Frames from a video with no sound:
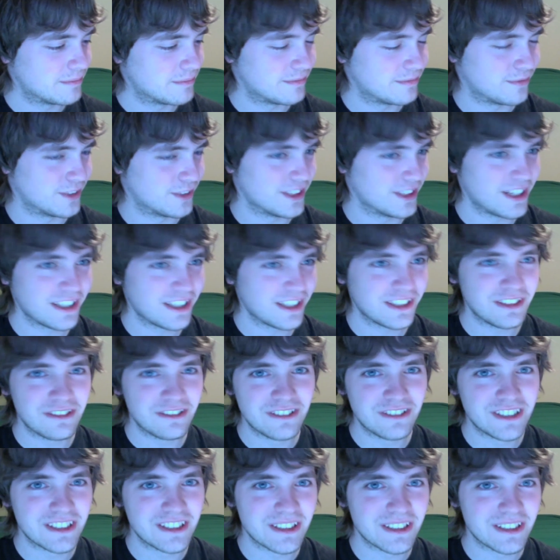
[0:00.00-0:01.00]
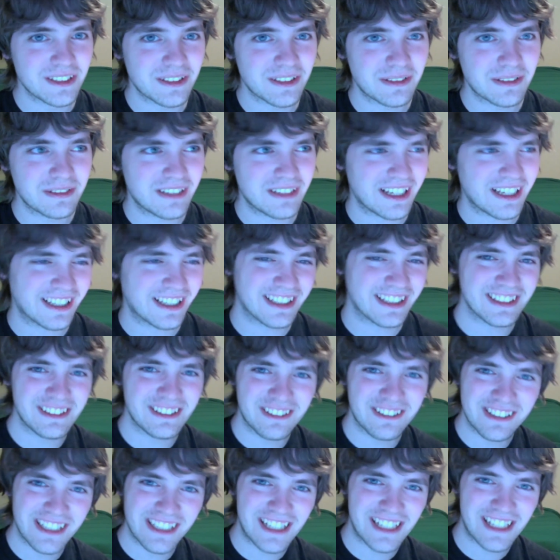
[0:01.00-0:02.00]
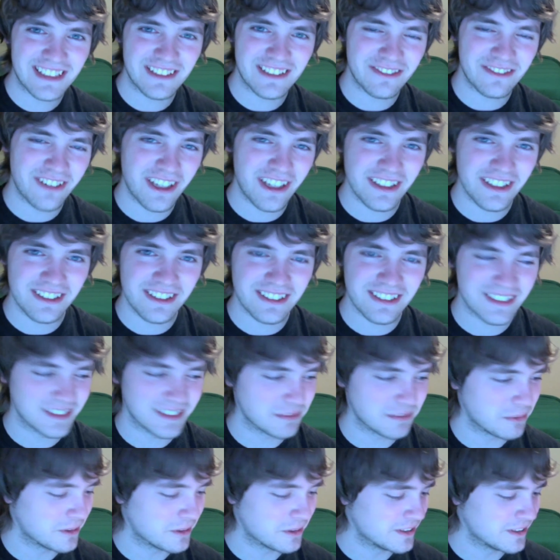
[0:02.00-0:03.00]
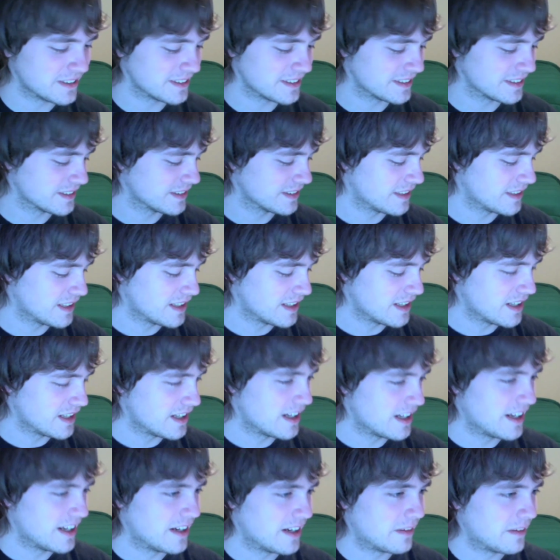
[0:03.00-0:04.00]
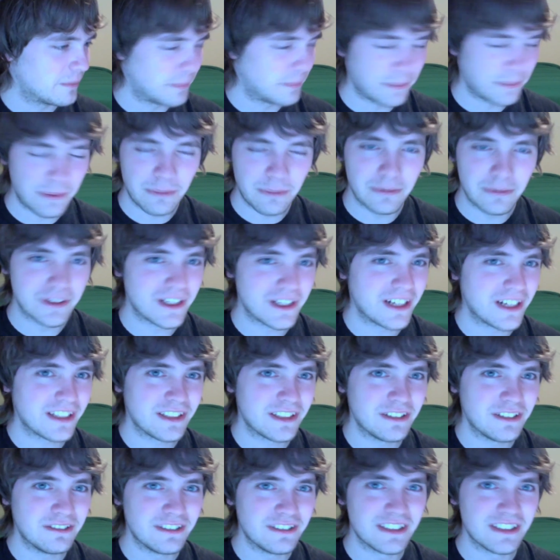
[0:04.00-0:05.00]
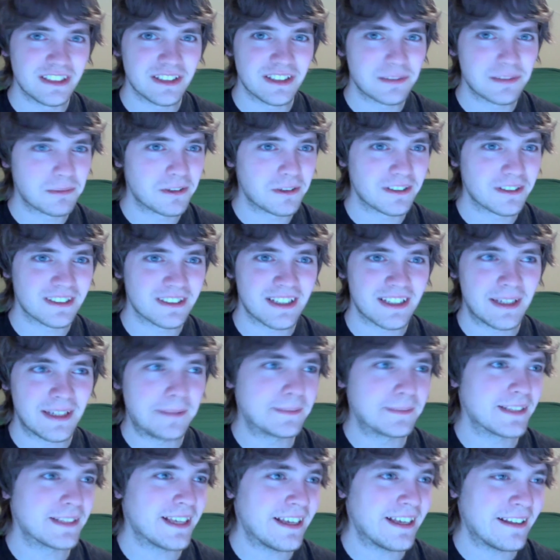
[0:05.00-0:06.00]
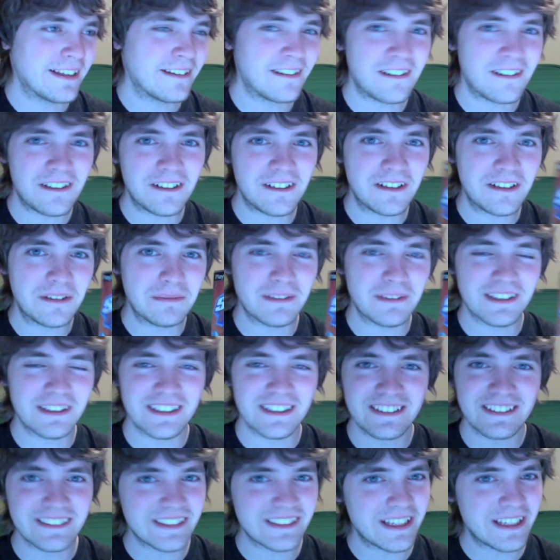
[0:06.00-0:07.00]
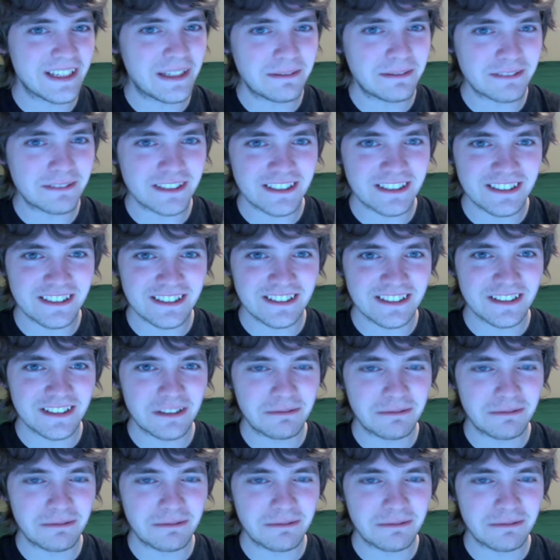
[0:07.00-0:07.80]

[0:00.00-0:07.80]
We're not huge into, I guess you'd classify this as sports. We were not huge into sports games at all, but this game was just so